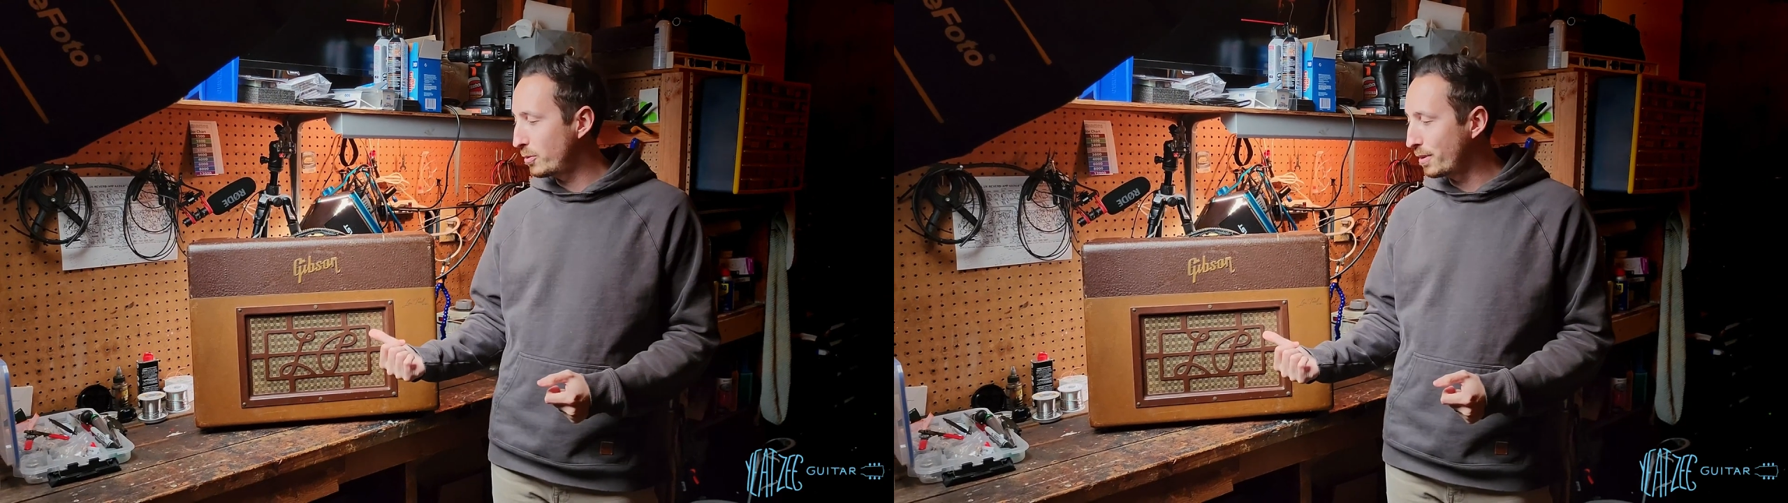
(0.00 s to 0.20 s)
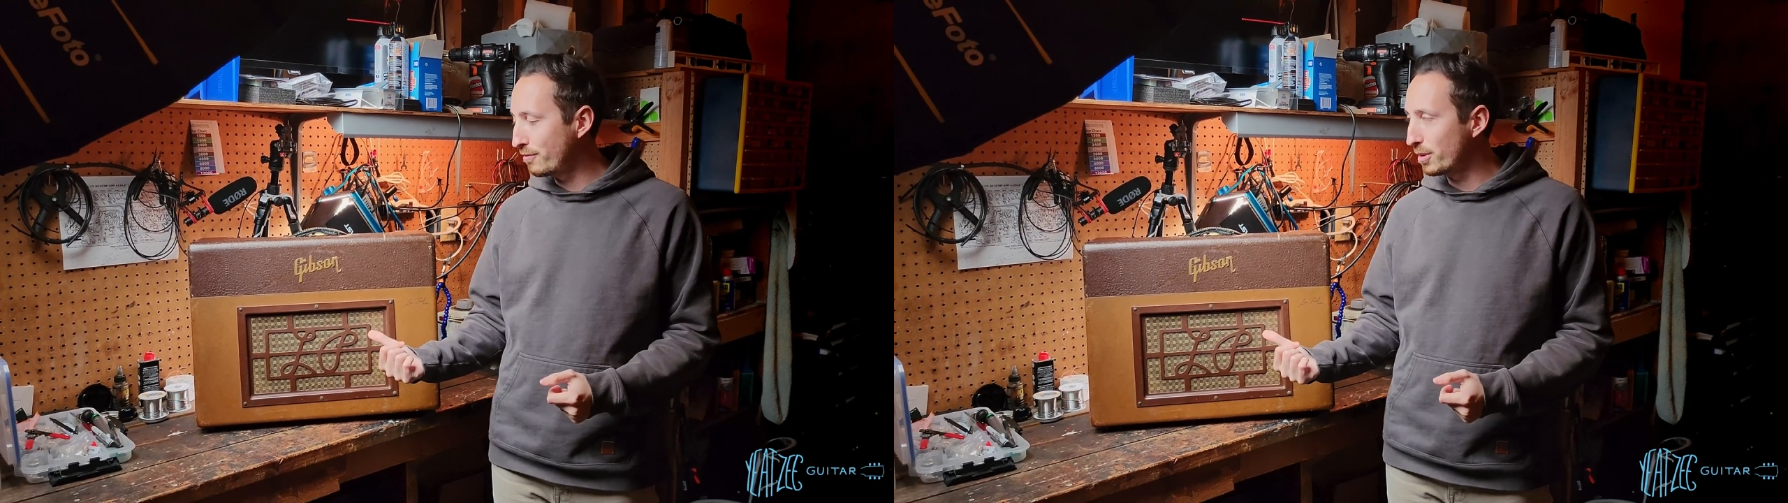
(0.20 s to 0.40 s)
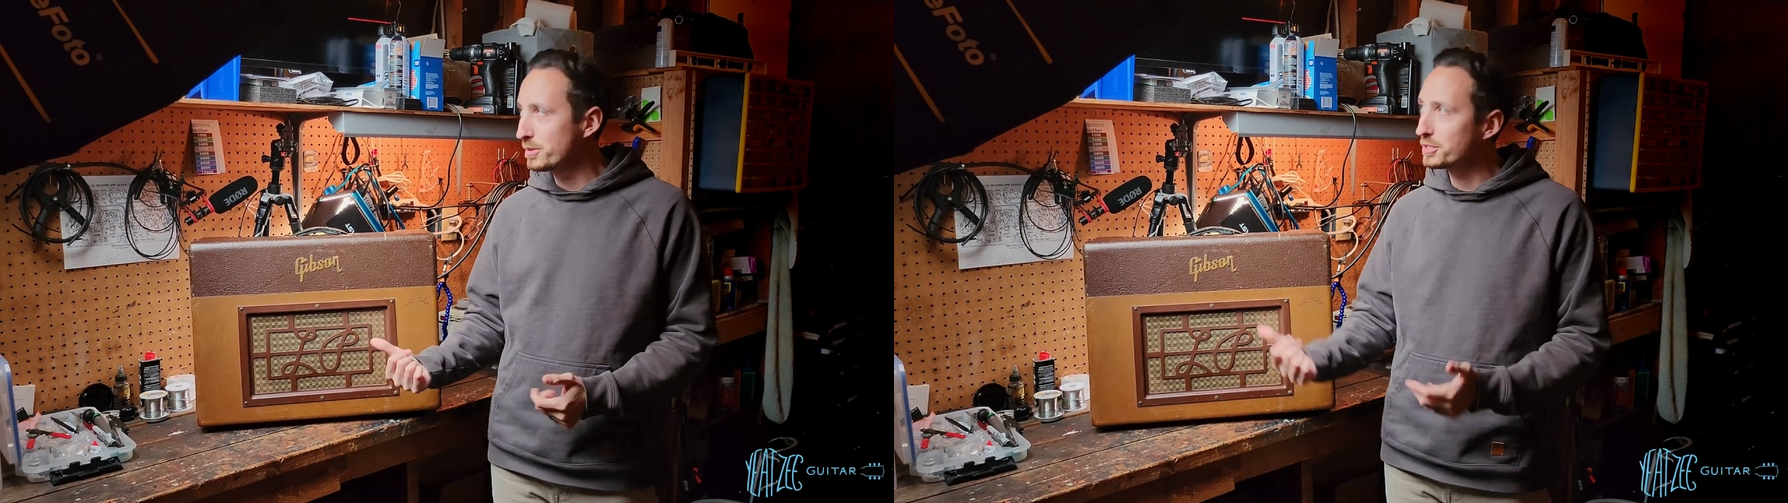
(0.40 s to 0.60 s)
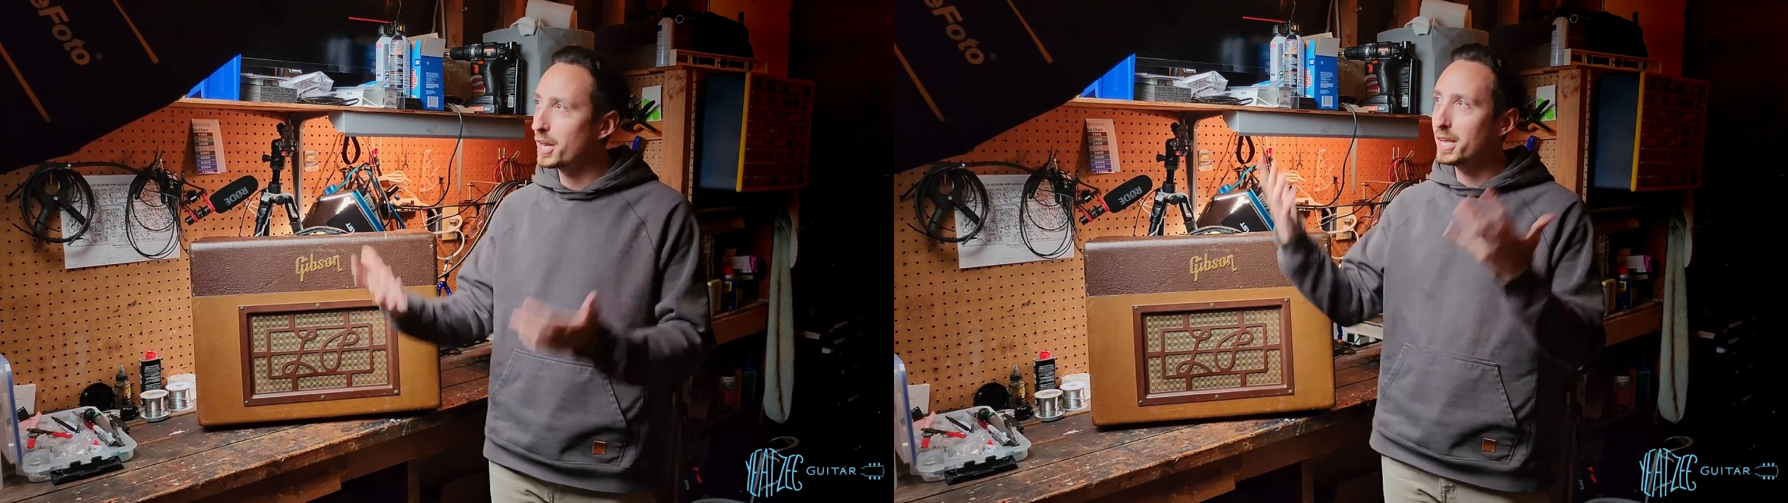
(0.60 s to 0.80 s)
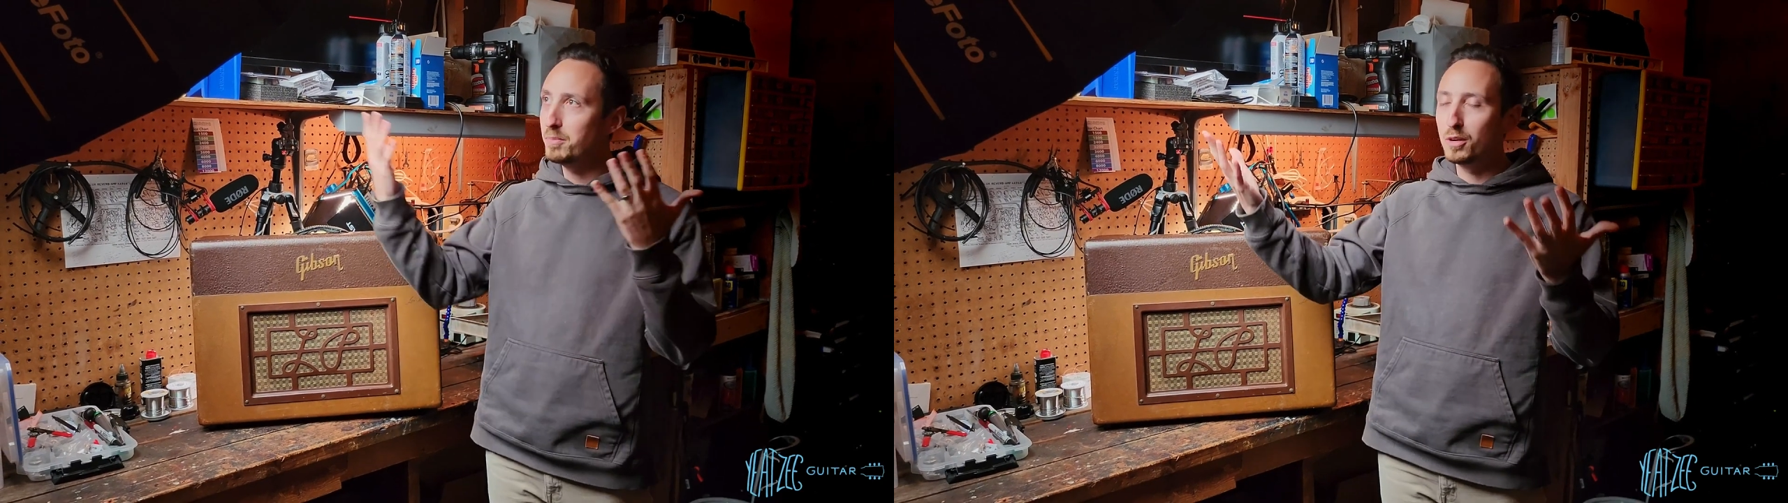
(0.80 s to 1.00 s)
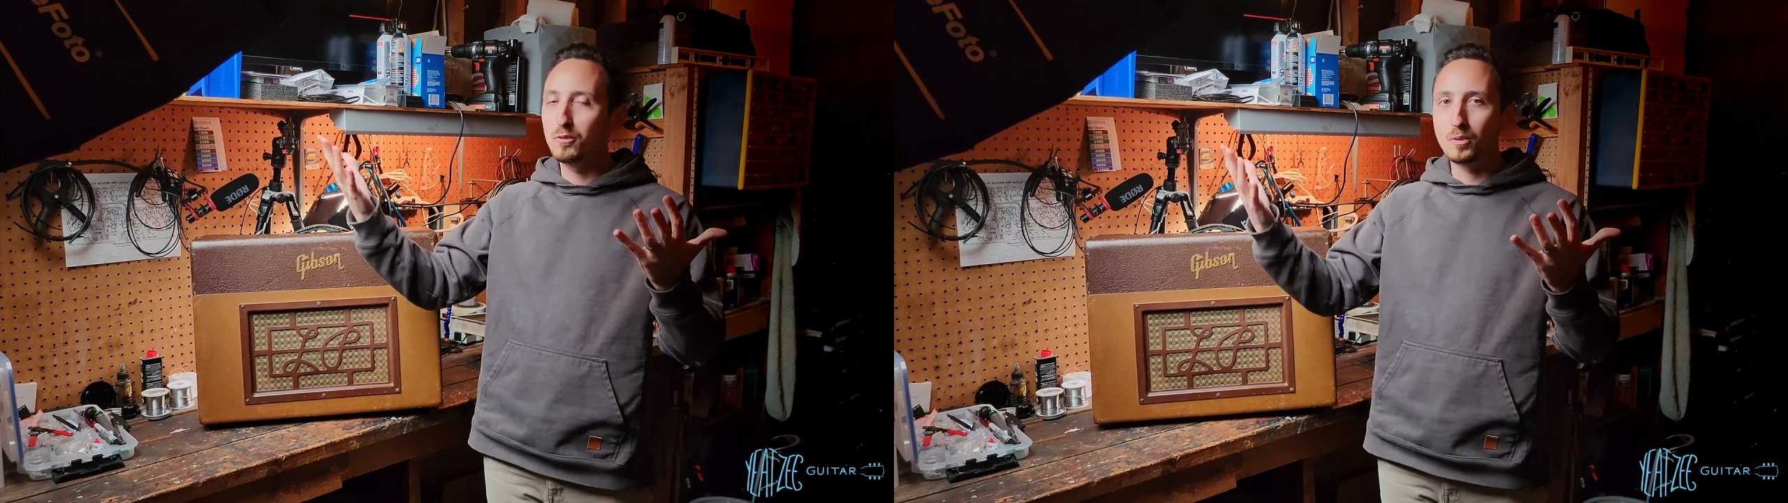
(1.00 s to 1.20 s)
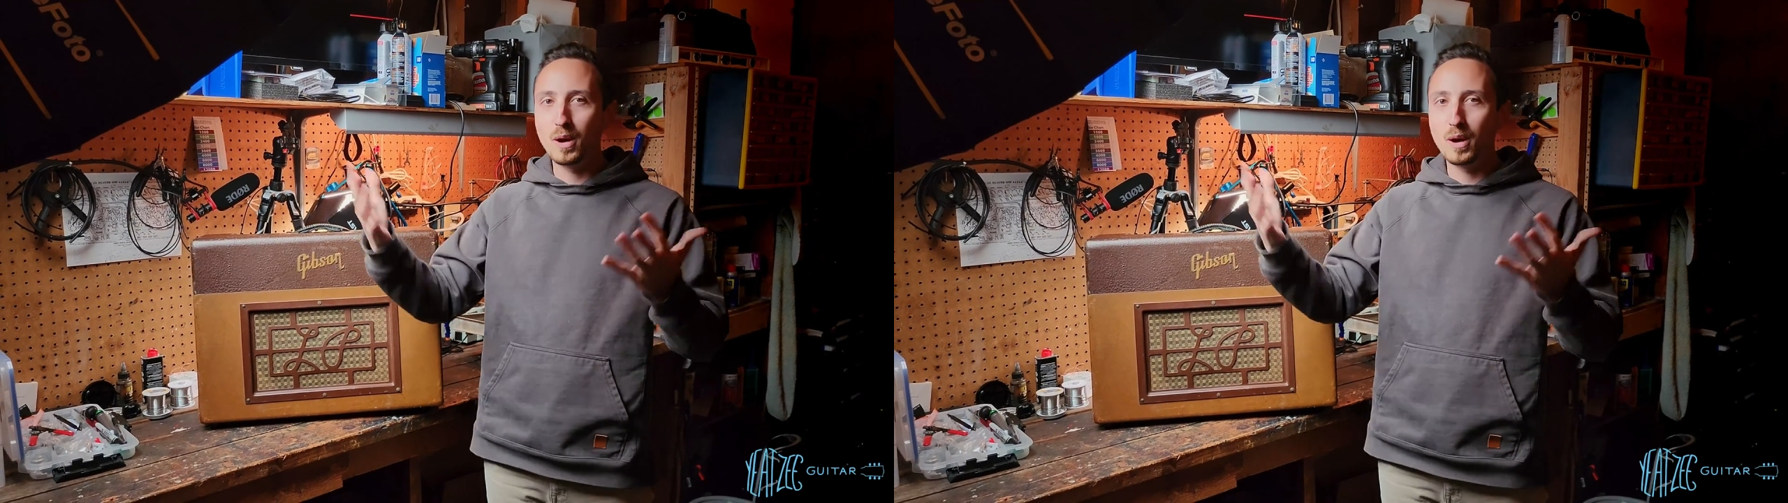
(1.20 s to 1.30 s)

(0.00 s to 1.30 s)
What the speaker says: We went from sunny, beautiful